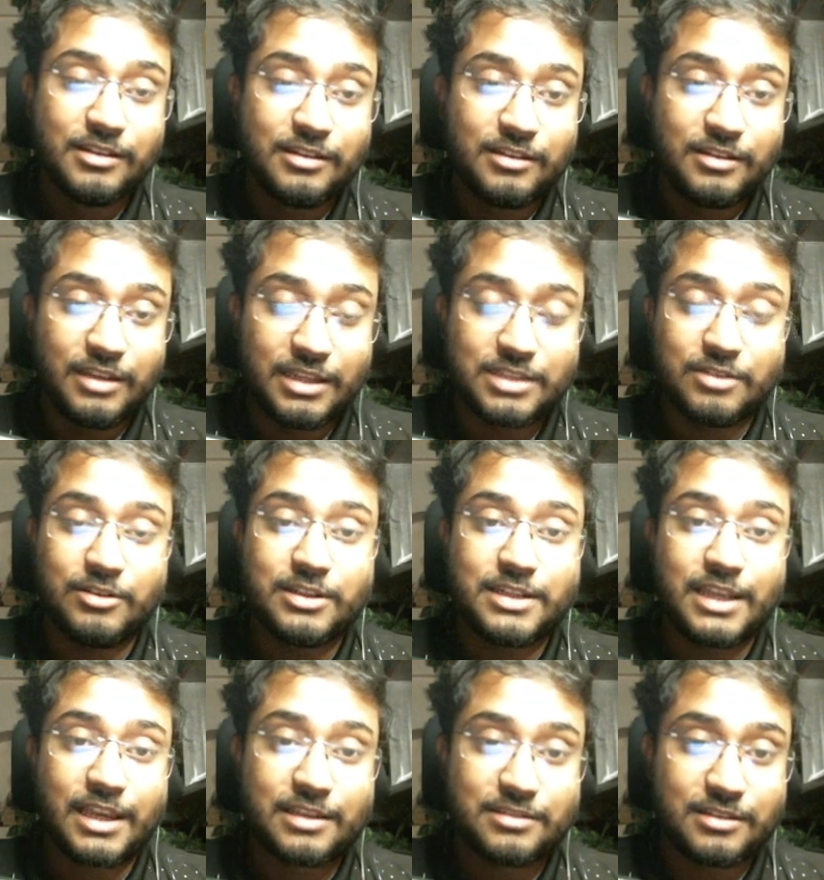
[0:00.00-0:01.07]
It's only
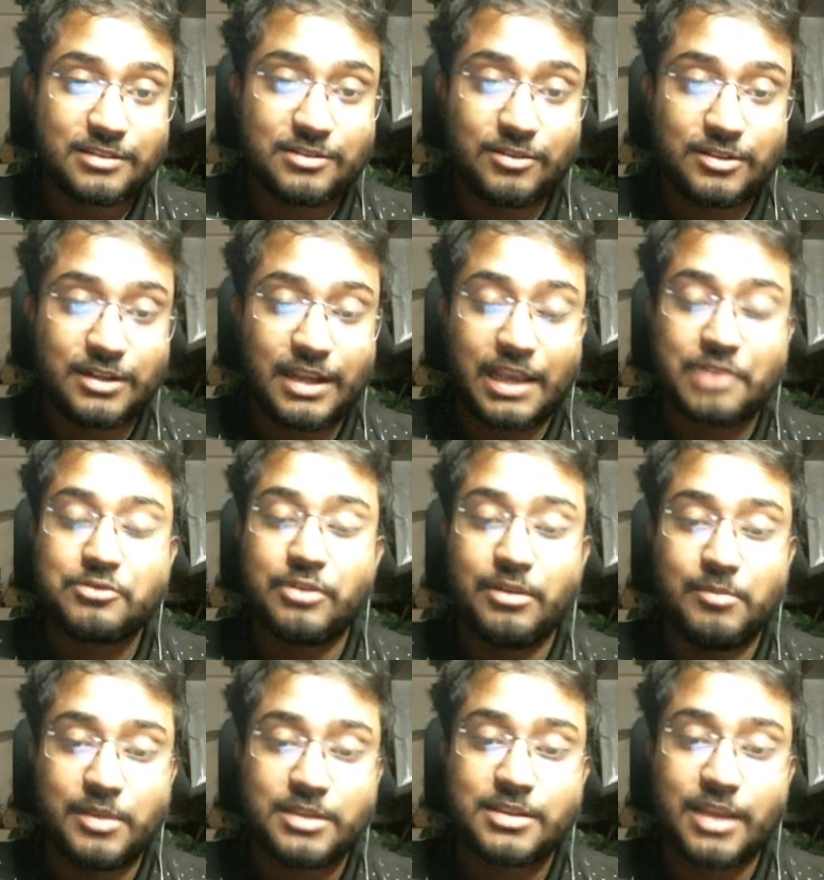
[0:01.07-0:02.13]
text. It's not an actual
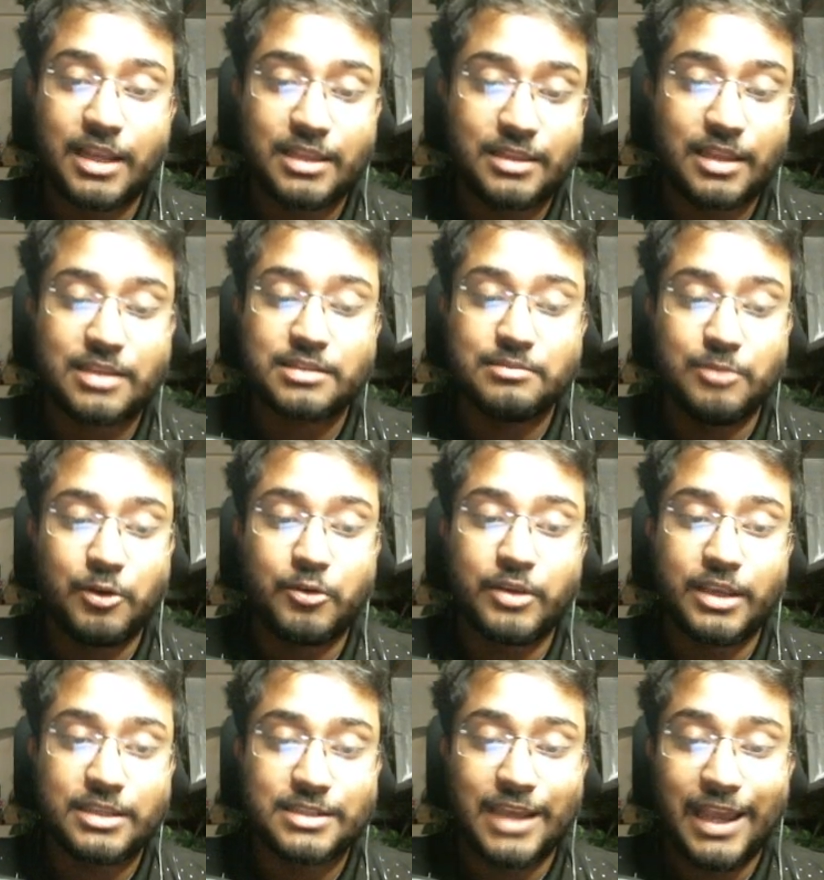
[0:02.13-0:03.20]
missile. That's boring
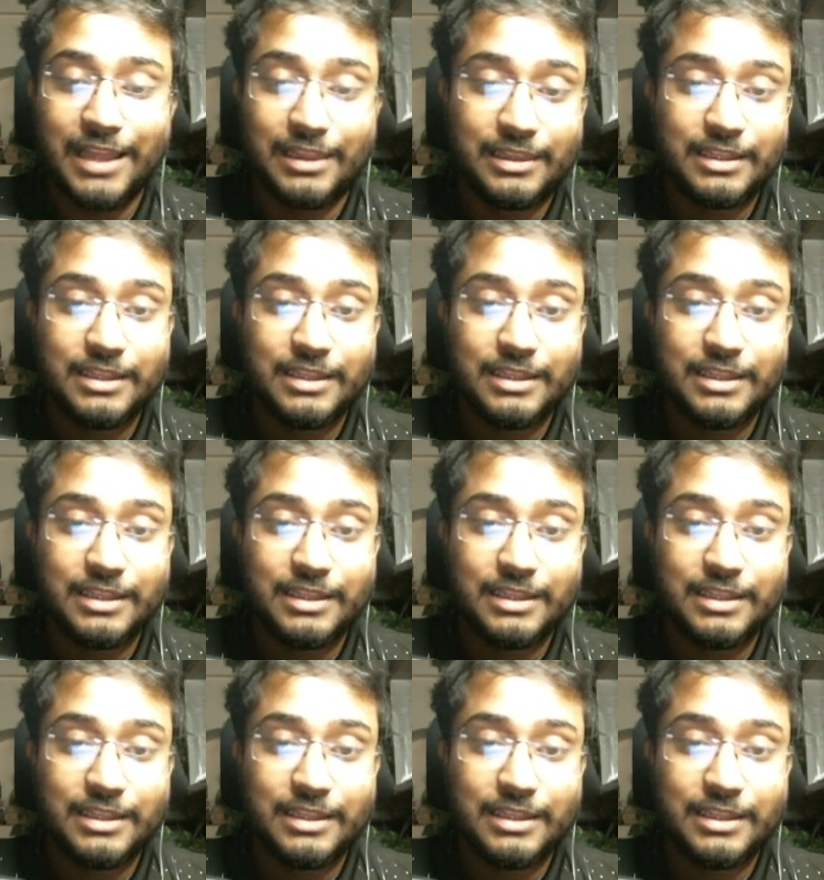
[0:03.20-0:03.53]
as hell.